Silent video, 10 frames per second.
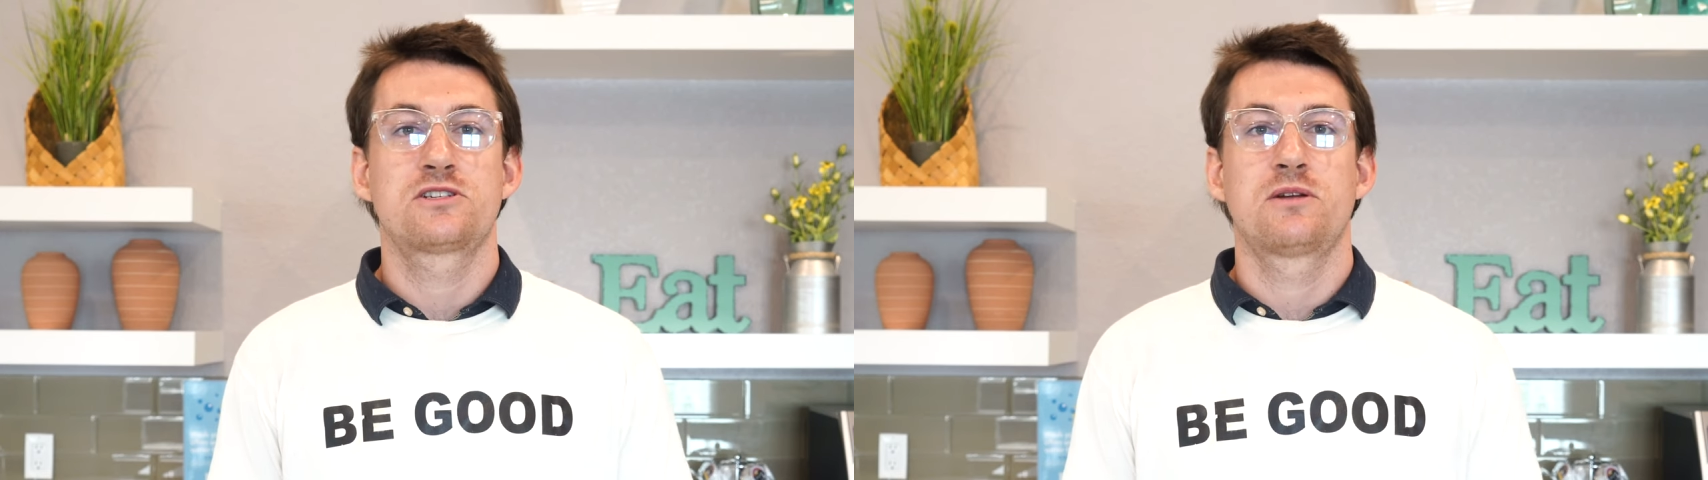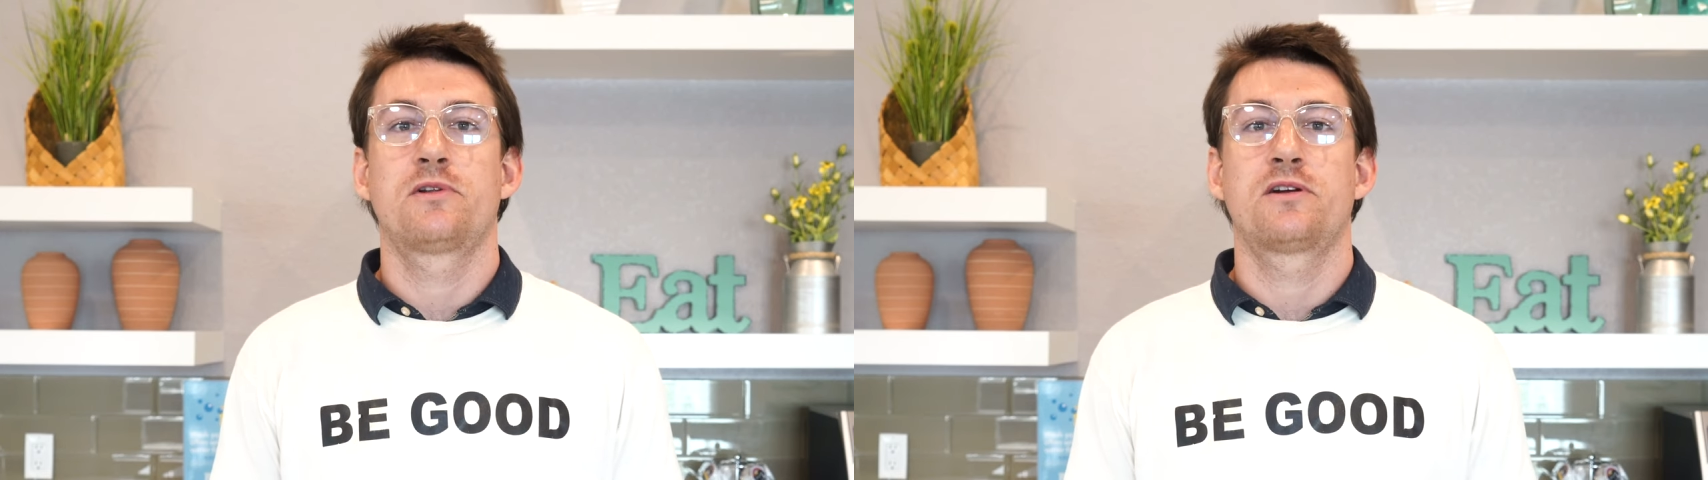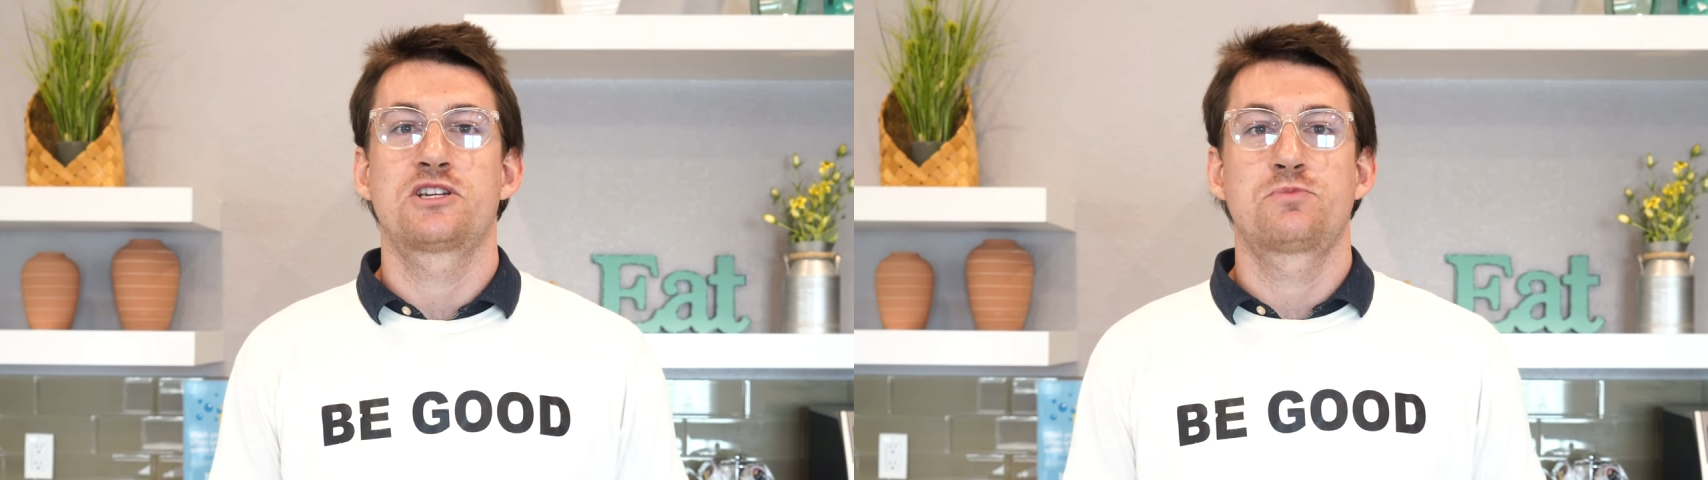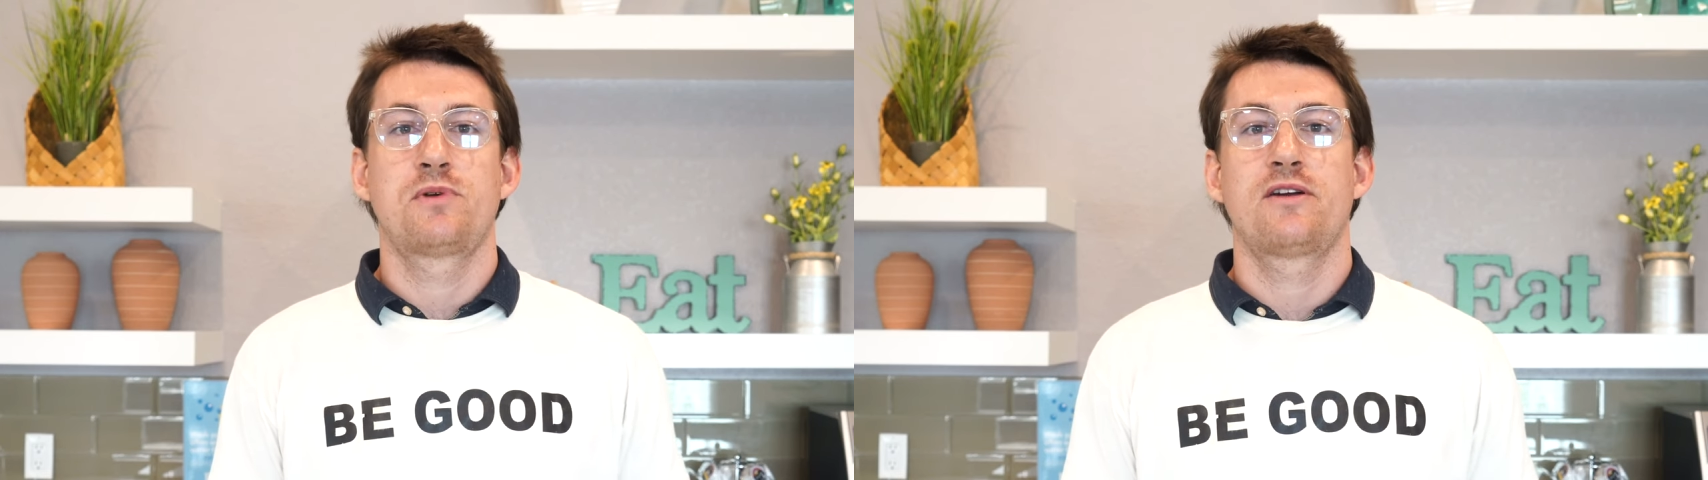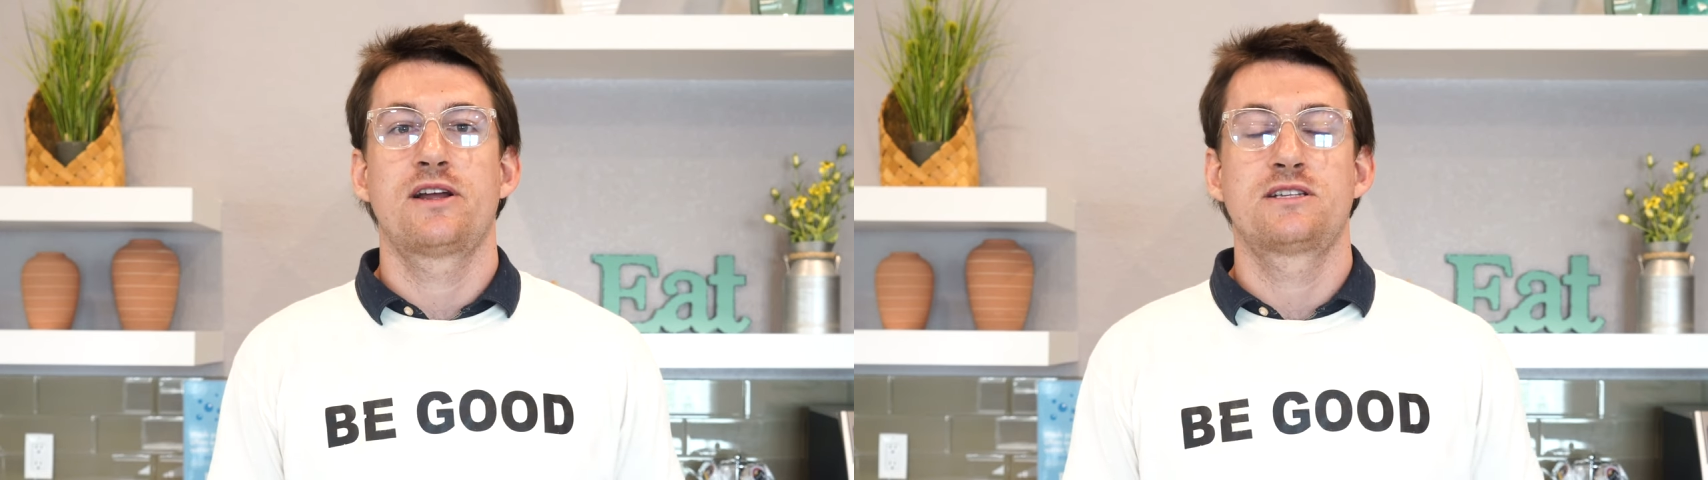similar
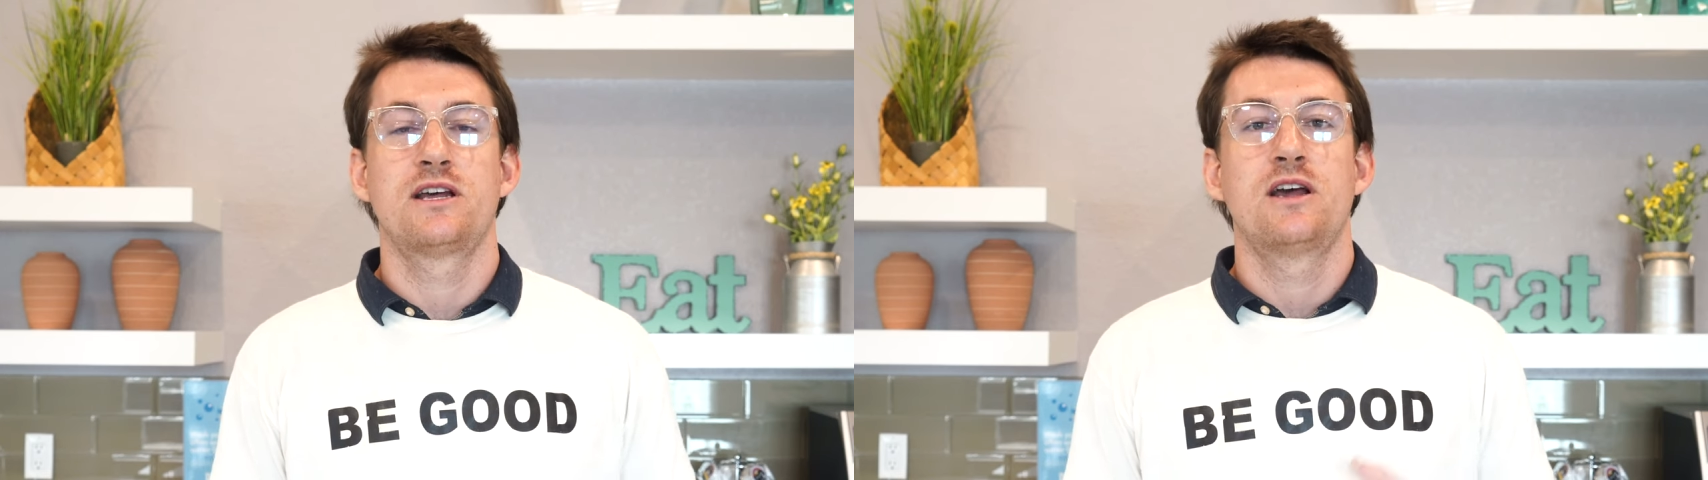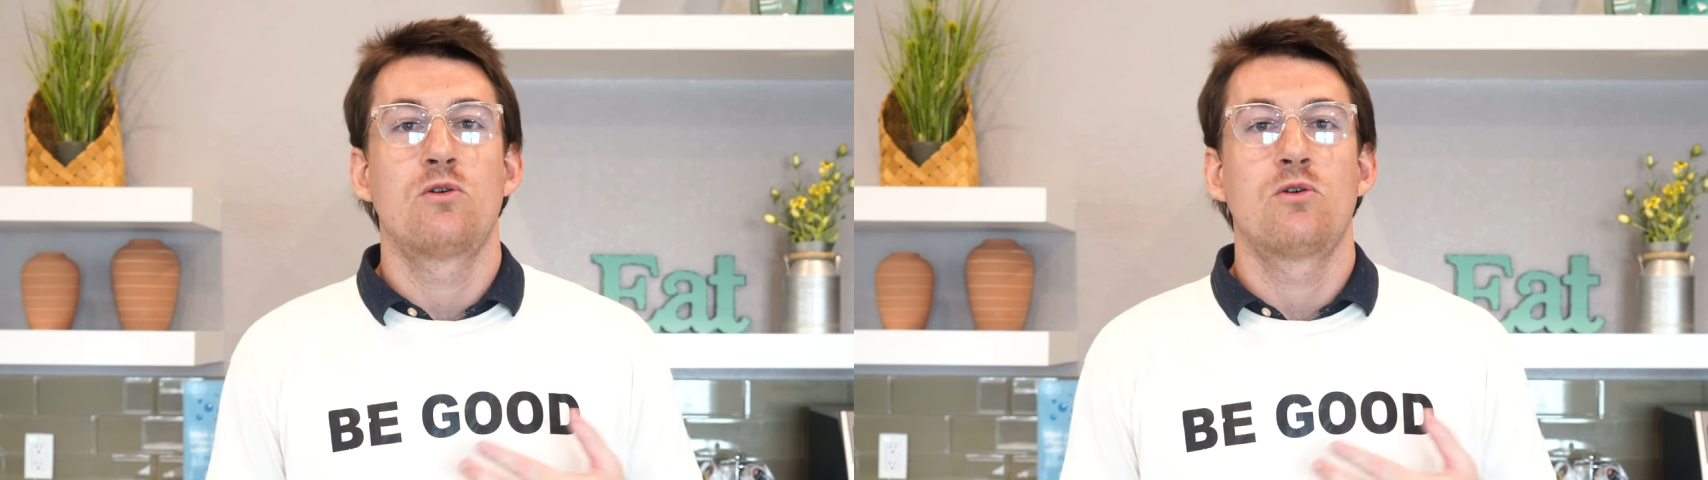experience